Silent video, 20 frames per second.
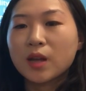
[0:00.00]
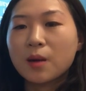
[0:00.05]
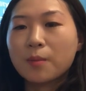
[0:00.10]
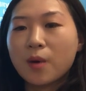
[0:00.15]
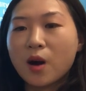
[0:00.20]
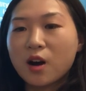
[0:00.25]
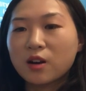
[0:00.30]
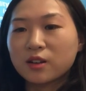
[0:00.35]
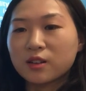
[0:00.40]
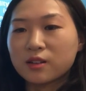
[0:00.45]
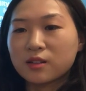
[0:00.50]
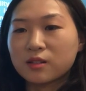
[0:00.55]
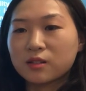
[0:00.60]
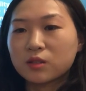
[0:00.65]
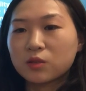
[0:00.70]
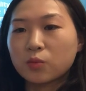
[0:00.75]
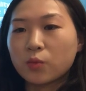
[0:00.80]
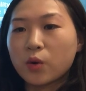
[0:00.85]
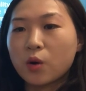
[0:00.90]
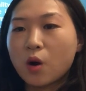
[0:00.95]

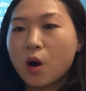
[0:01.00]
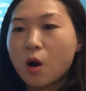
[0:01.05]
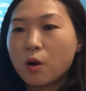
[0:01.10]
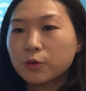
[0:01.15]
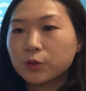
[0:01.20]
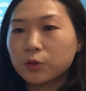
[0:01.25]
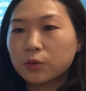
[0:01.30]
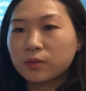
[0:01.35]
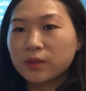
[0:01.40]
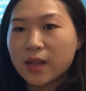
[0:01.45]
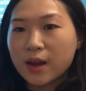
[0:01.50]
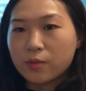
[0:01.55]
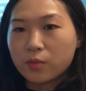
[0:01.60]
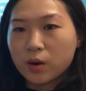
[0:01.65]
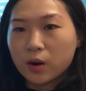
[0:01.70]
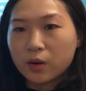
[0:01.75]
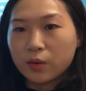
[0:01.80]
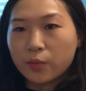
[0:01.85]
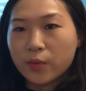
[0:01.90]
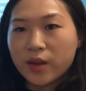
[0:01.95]
partners will also
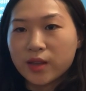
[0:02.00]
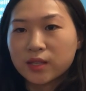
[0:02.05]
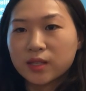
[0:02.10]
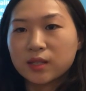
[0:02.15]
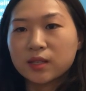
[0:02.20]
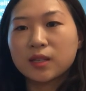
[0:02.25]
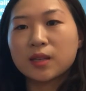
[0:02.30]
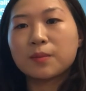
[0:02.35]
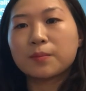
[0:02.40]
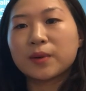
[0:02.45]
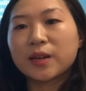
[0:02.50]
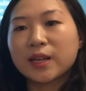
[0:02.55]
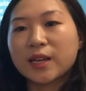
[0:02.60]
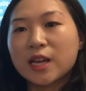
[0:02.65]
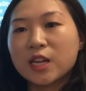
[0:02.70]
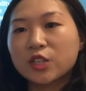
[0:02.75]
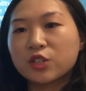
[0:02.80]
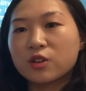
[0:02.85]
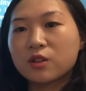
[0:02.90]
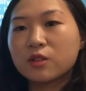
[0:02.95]
narrow with
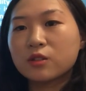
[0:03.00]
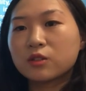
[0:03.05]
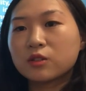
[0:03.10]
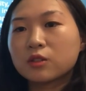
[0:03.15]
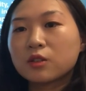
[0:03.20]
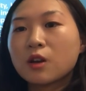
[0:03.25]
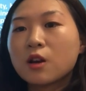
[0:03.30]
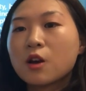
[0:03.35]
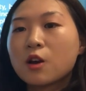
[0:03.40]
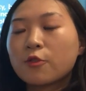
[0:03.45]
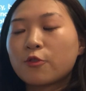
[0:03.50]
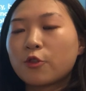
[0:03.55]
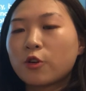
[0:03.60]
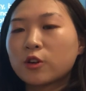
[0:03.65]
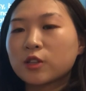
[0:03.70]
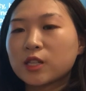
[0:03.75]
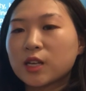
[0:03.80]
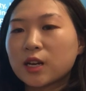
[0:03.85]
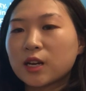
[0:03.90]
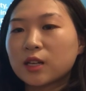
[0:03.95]
implications
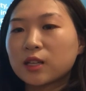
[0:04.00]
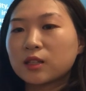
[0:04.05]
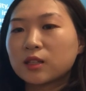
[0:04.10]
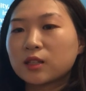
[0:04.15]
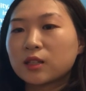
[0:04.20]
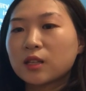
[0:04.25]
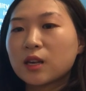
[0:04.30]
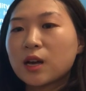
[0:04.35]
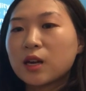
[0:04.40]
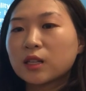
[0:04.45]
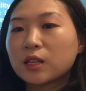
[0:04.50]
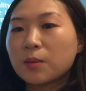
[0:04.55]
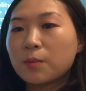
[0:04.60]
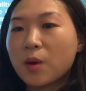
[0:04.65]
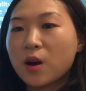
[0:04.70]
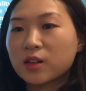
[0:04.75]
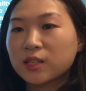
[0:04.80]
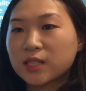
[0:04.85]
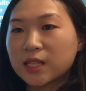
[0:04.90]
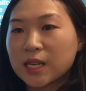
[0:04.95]
for the
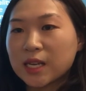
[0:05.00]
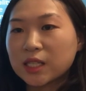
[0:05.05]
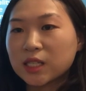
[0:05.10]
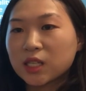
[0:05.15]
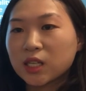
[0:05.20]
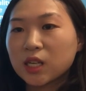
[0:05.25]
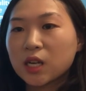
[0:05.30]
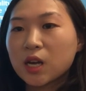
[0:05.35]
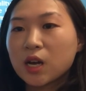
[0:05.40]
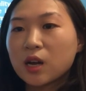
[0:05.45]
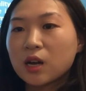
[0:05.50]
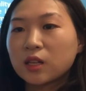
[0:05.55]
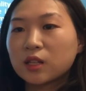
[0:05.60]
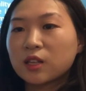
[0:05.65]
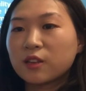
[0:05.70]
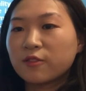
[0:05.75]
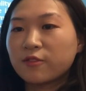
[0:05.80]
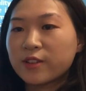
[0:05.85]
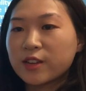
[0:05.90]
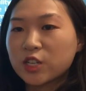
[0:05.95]
demonstrate
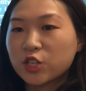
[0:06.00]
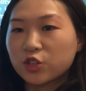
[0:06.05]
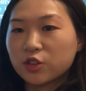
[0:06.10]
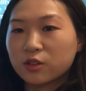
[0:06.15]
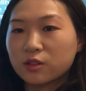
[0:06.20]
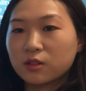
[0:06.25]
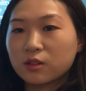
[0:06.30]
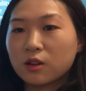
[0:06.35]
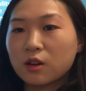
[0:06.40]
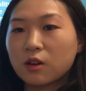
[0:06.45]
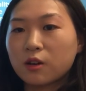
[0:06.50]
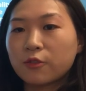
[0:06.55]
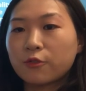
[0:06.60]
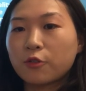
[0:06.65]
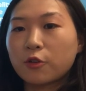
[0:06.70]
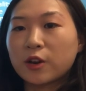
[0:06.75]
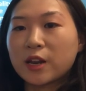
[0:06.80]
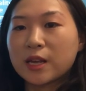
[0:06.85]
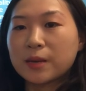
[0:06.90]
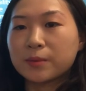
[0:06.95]
division
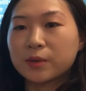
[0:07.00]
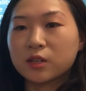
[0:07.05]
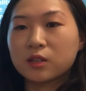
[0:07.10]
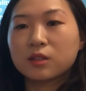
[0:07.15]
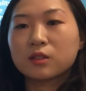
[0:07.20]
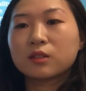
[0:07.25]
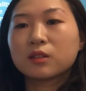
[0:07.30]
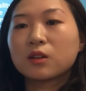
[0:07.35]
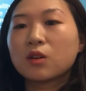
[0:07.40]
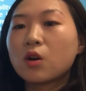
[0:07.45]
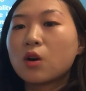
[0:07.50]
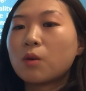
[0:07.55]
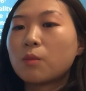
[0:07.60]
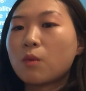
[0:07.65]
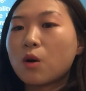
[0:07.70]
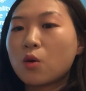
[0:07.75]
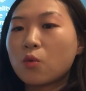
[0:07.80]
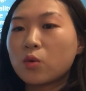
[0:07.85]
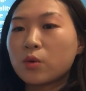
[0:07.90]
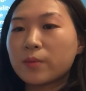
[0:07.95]
for labor.
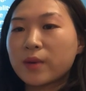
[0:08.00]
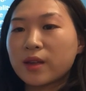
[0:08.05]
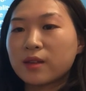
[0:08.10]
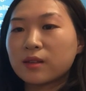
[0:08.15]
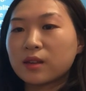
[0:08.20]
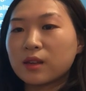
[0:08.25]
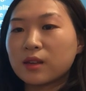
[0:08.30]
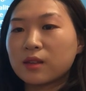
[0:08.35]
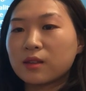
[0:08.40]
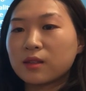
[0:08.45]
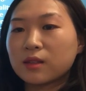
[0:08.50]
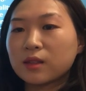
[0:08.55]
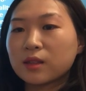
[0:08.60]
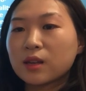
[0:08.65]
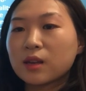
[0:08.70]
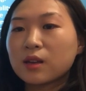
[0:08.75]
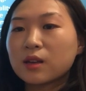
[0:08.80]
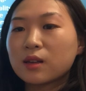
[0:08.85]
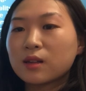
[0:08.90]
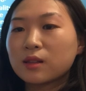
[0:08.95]
More women
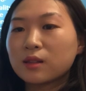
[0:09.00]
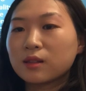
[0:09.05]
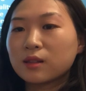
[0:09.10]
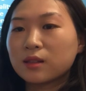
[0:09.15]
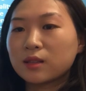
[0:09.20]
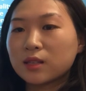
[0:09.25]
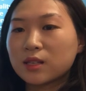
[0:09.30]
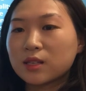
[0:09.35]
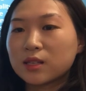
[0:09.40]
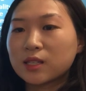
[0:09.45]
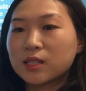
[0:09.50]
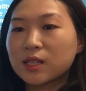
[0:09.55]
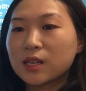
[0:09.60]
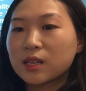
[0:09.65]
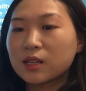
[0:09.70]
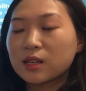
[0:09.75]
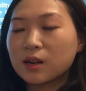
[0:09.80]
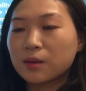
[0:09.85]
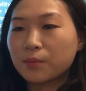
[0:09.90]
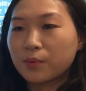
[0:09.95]
in
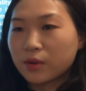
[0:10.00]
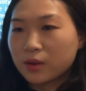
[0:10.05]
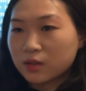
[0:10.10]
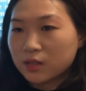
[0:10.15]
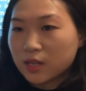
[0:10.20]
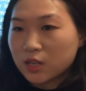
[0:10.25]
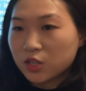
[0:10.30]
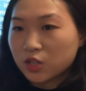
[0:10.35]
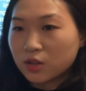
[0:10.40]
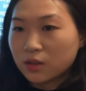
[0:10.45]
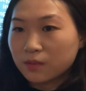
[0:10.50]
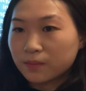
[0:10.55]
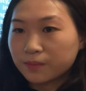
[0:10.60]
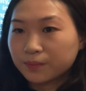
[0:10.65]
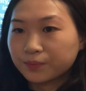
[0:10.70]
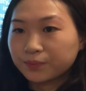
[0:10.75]
senior position